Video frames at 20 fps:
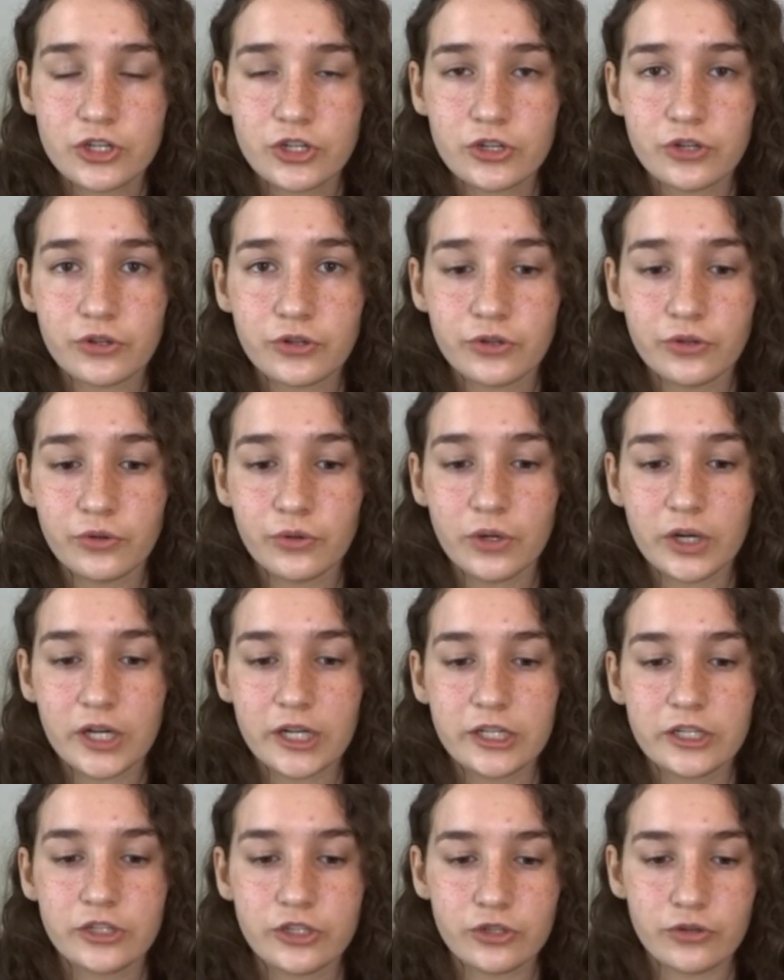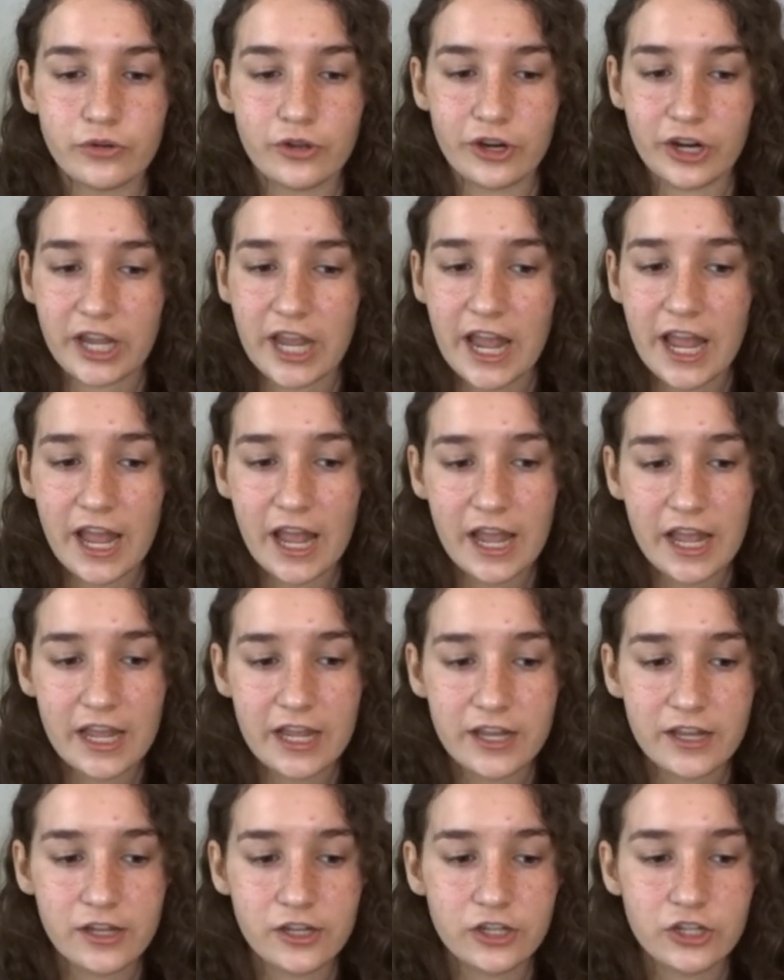to do their
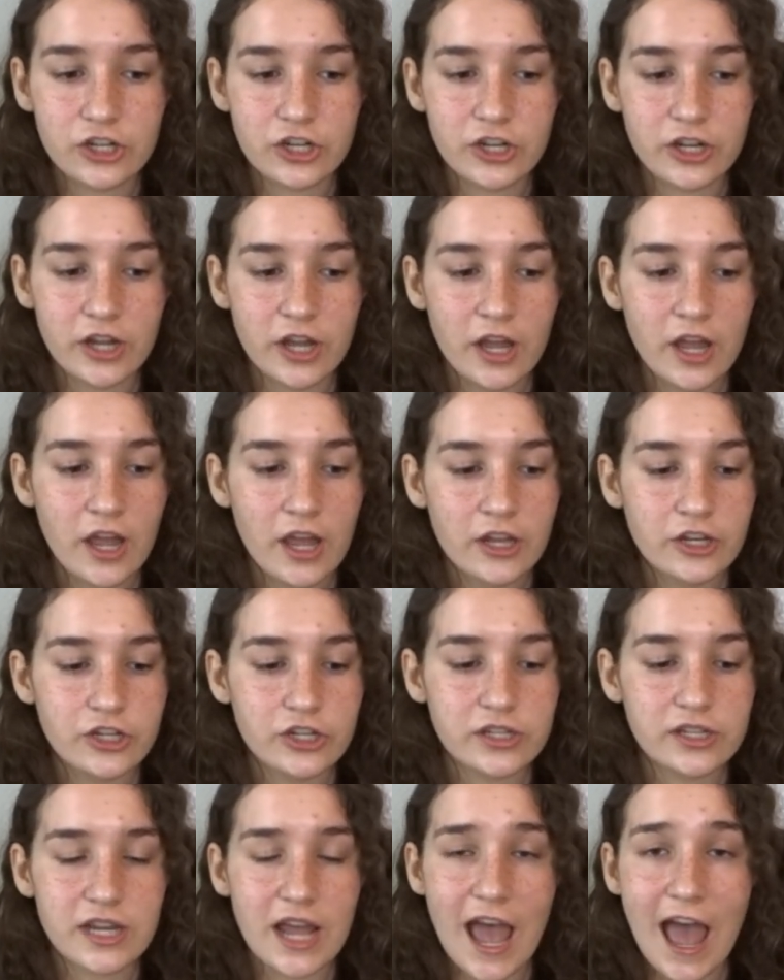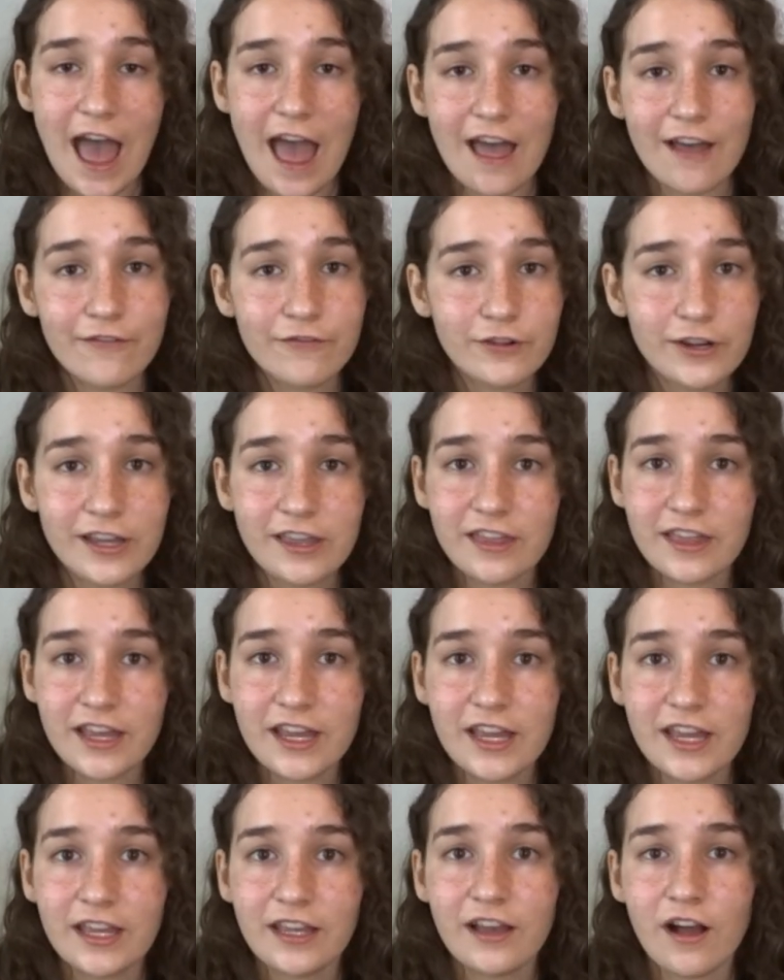cage, just
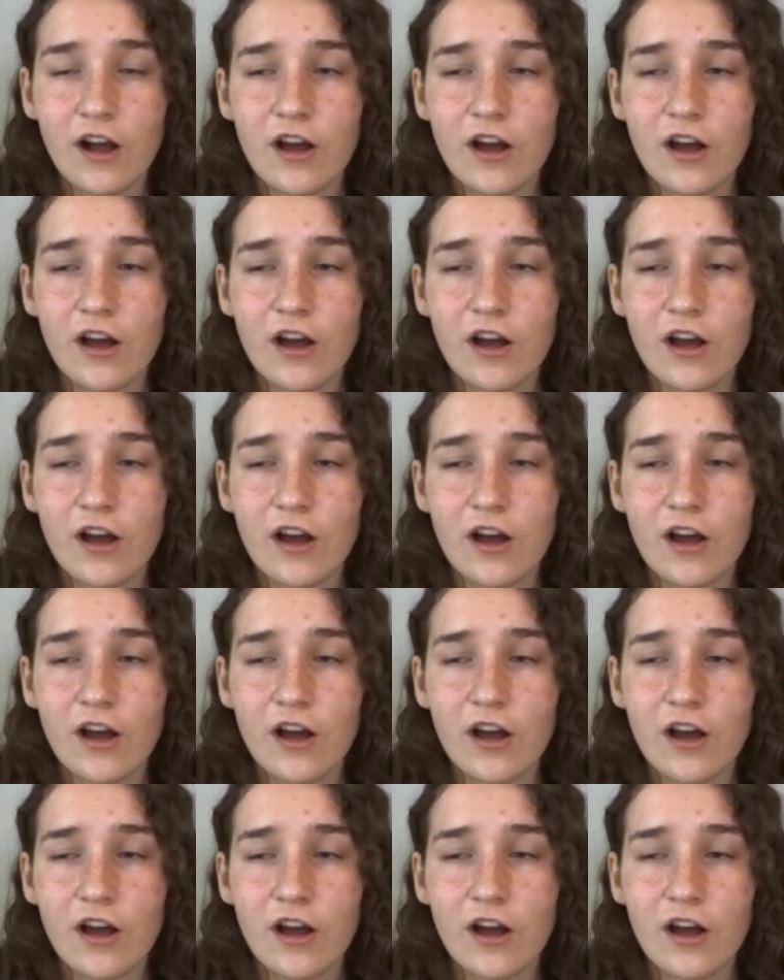everything.